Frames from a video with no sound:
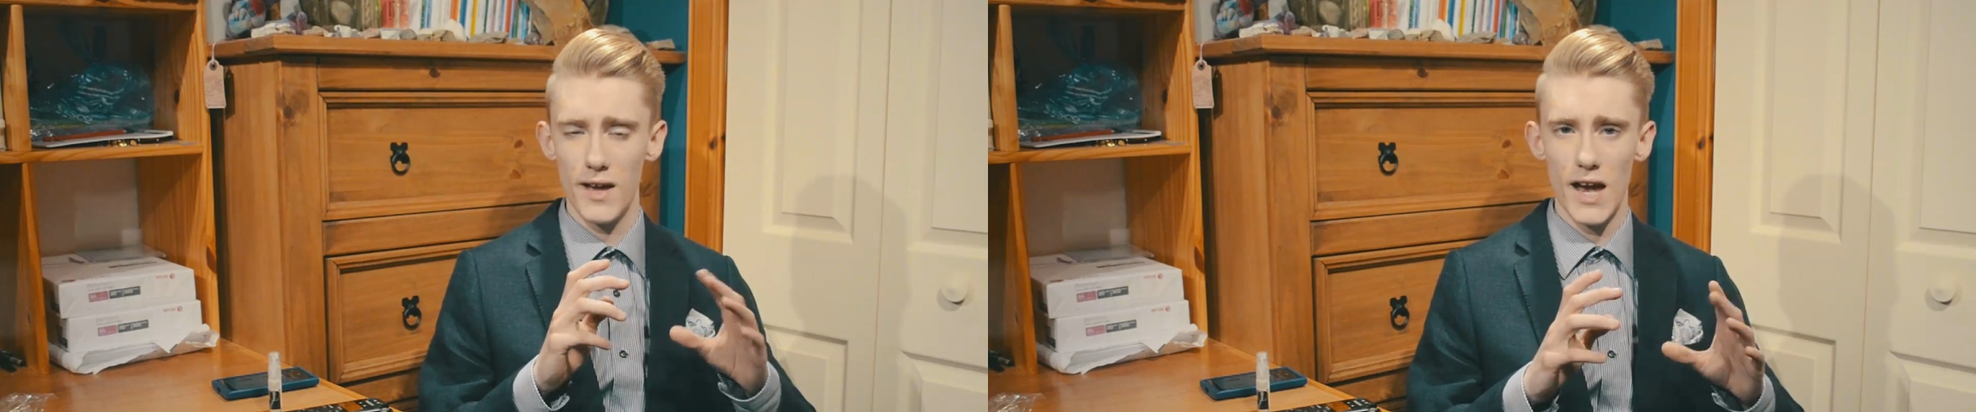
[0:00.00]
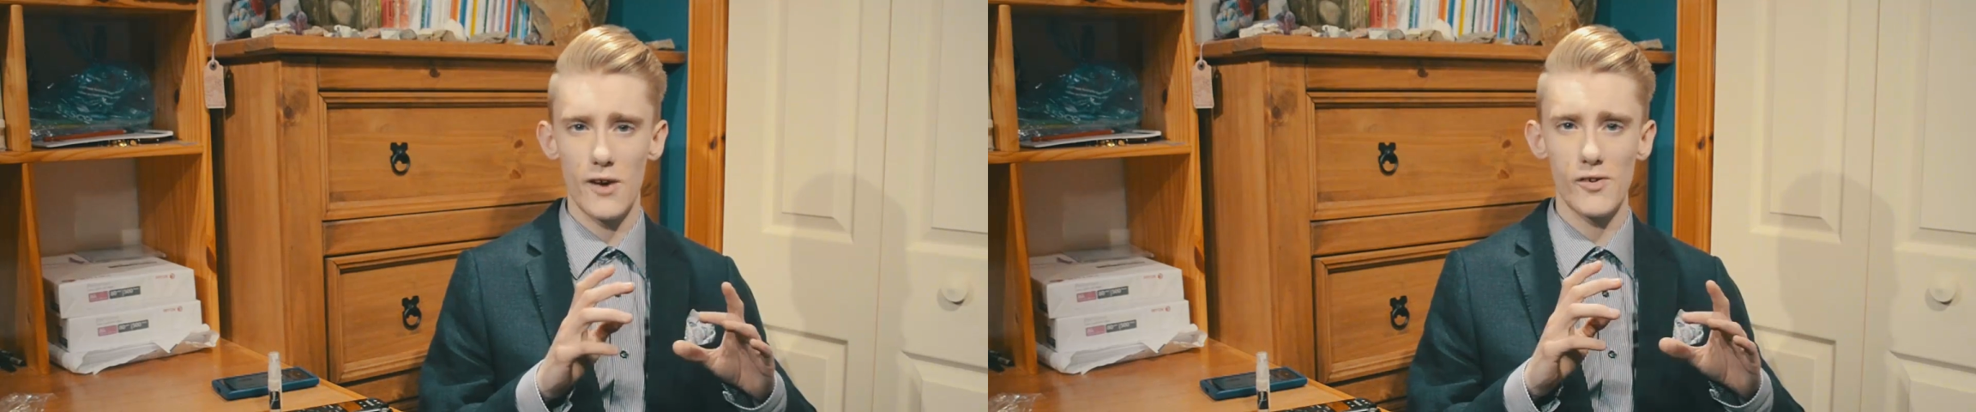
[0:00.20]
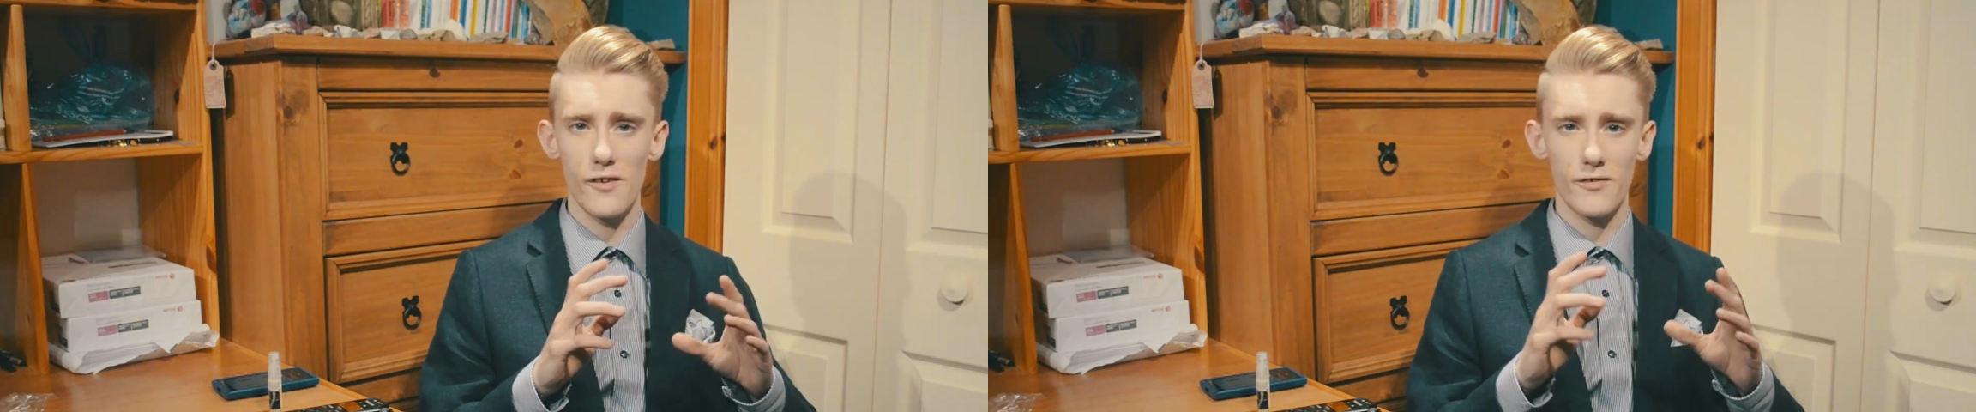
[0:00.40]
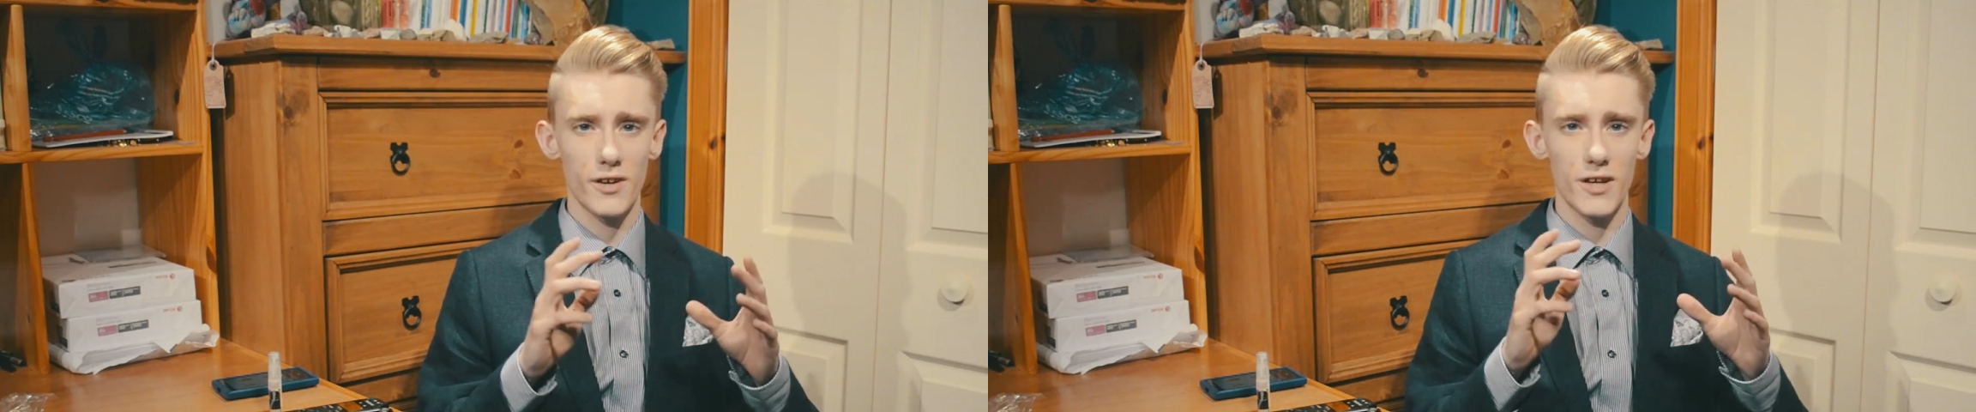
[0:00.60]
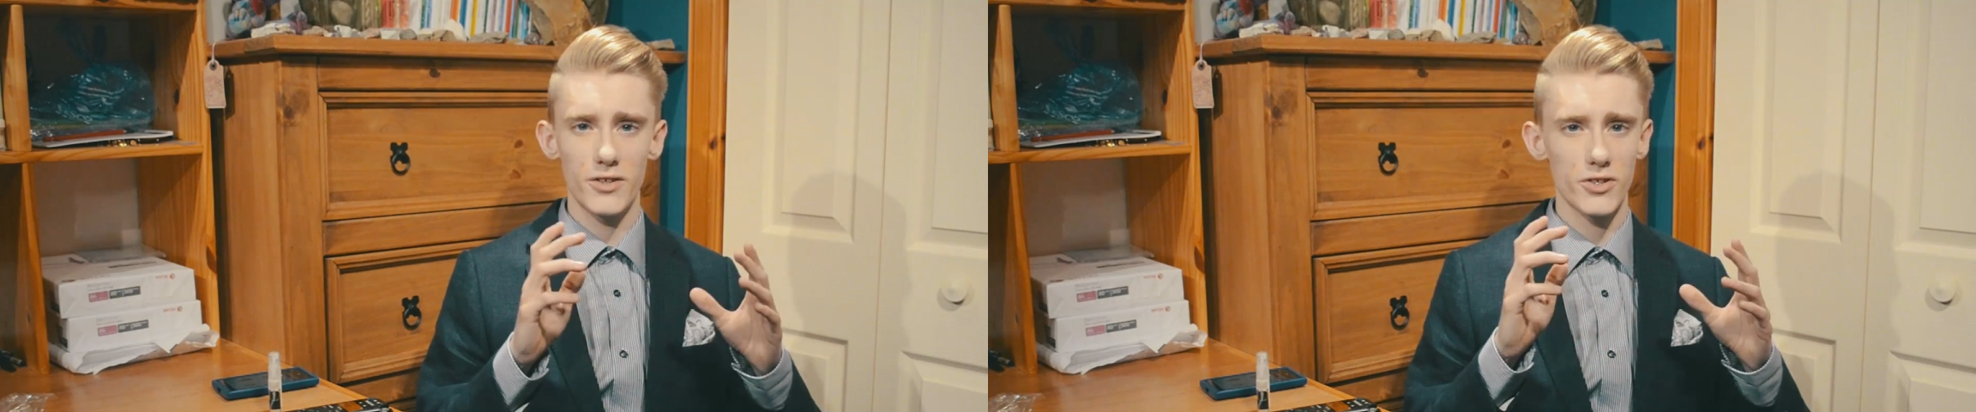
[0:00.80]
However,
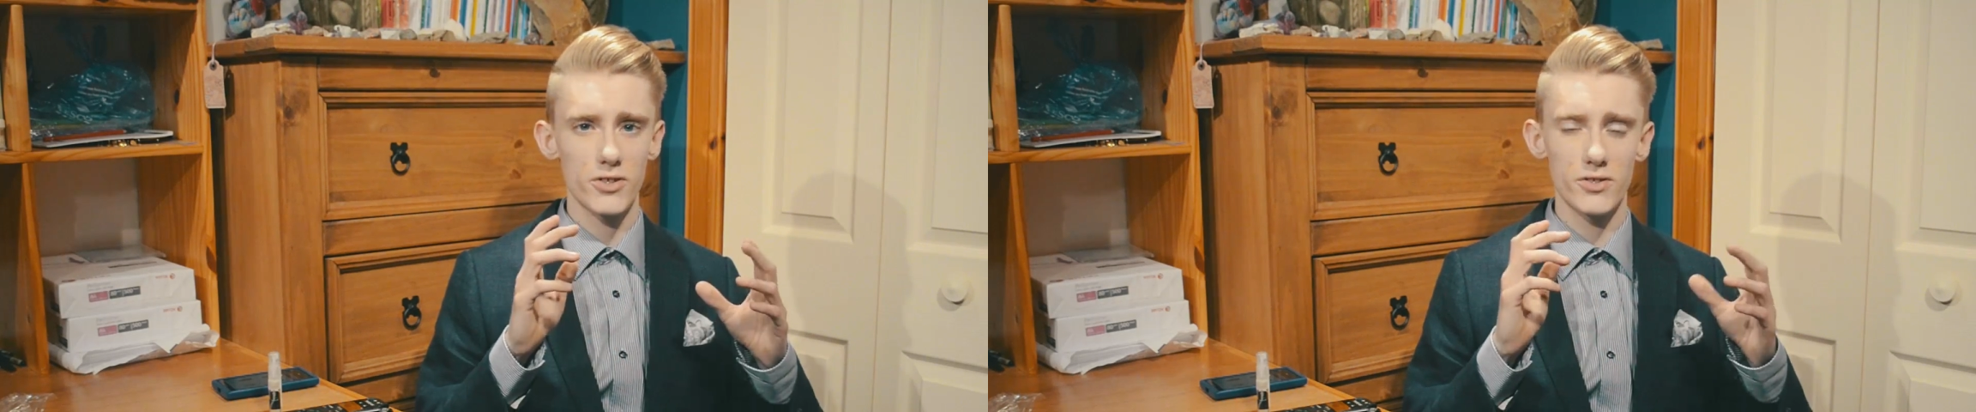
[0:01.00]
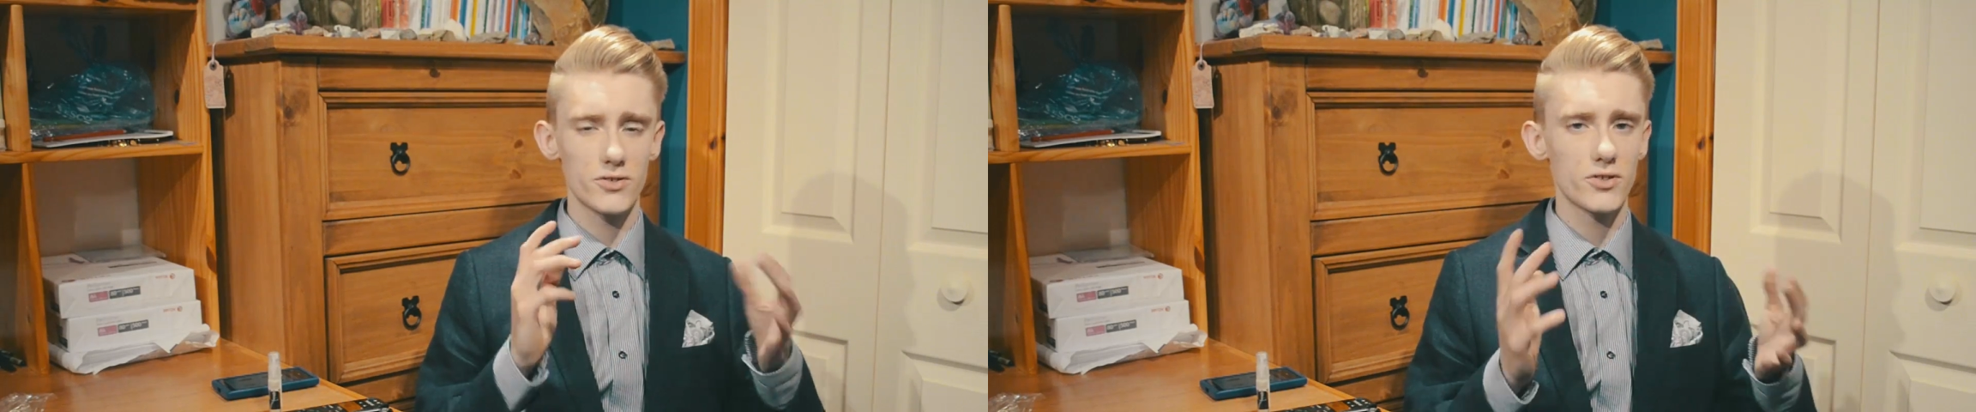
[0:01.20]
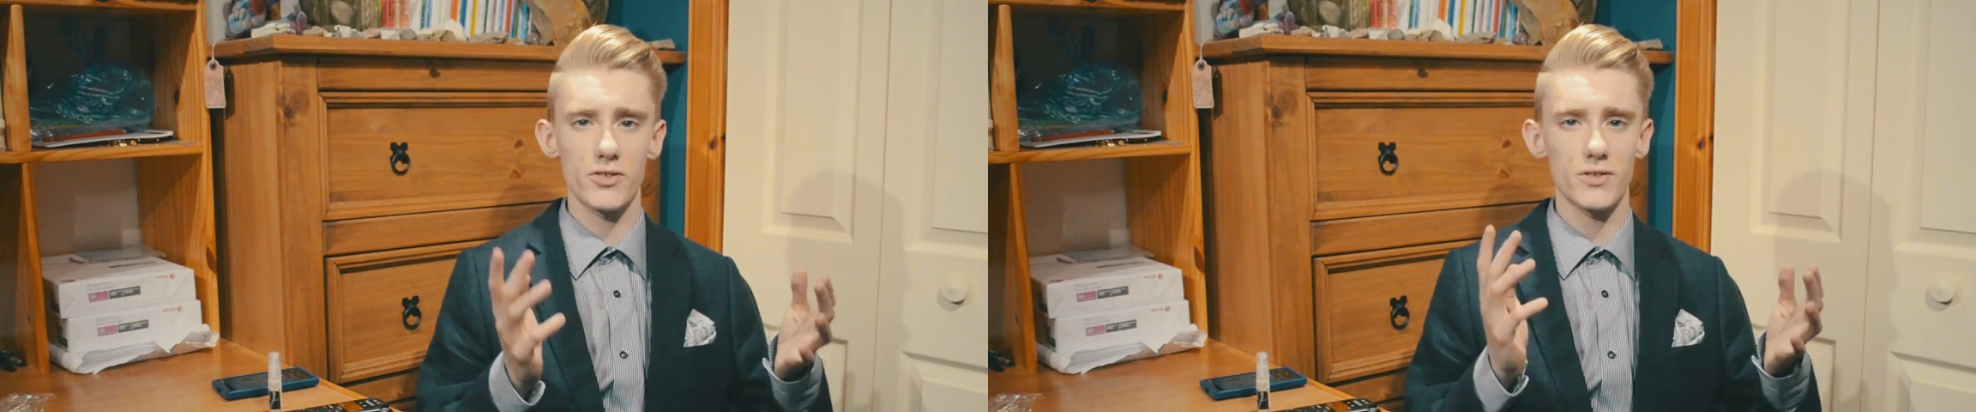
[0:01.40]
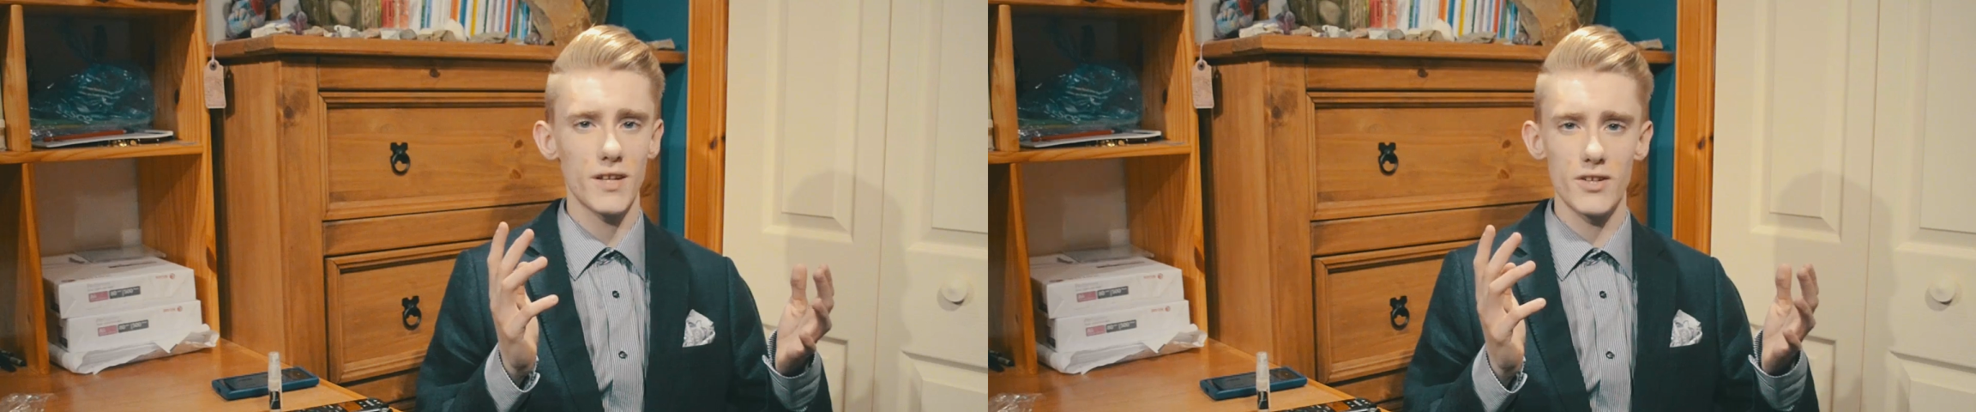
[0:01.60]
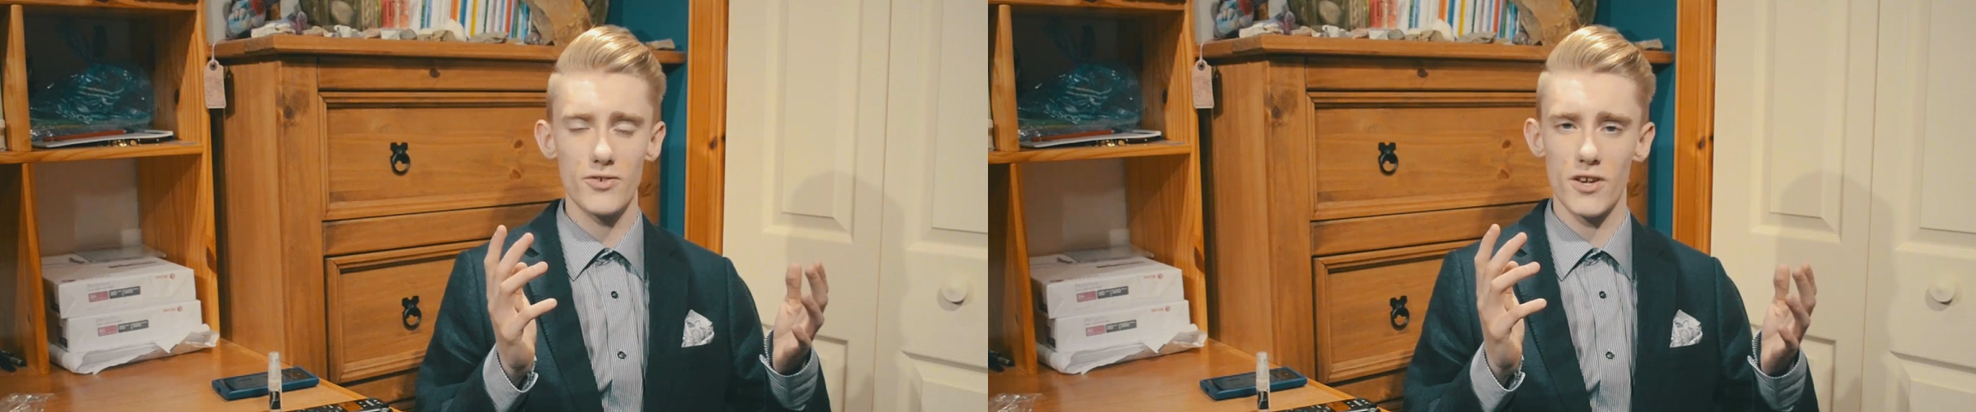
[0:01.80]
it just doesn't
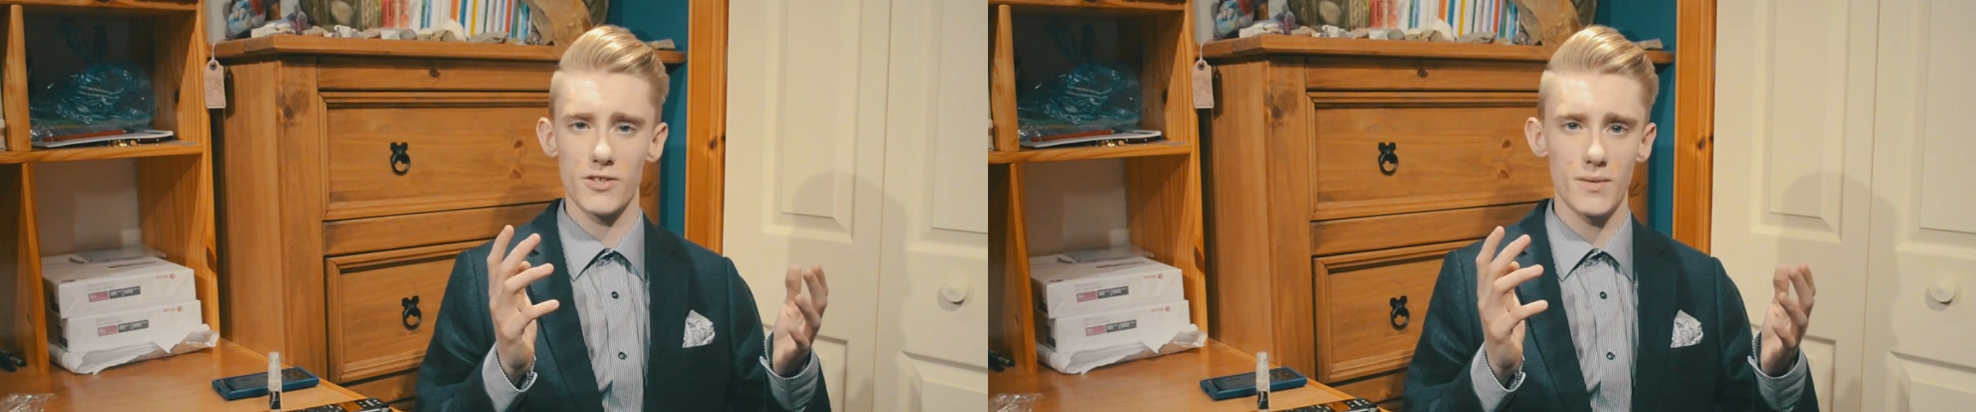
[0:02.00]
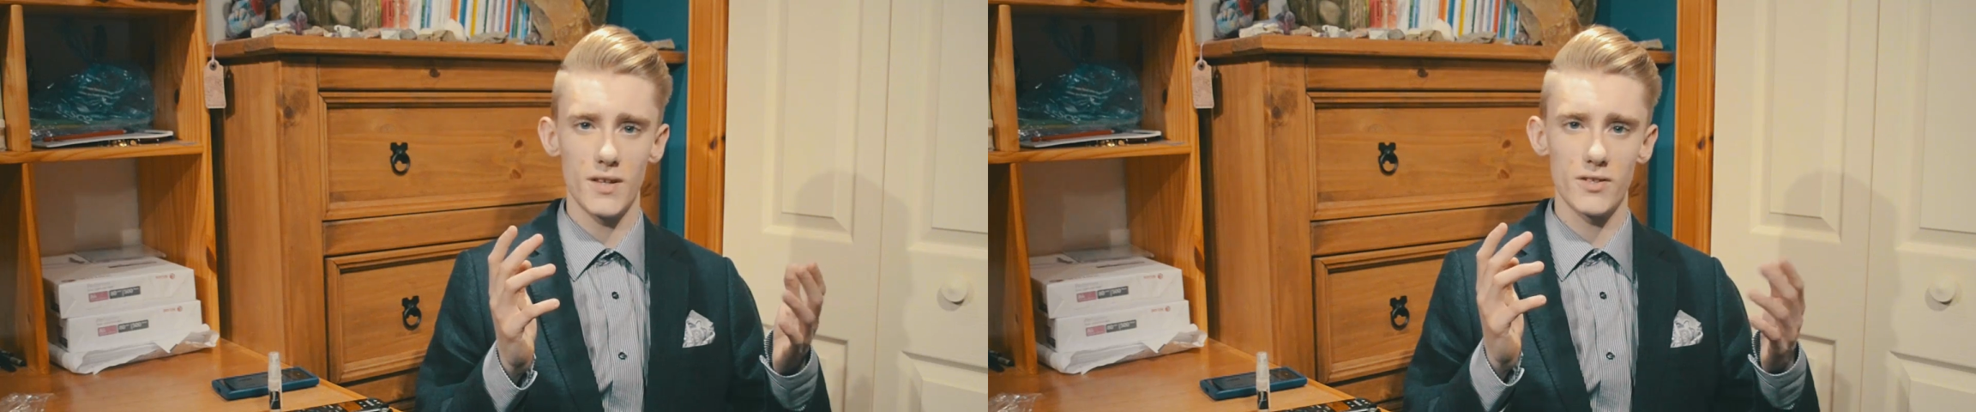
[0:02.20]
interest me,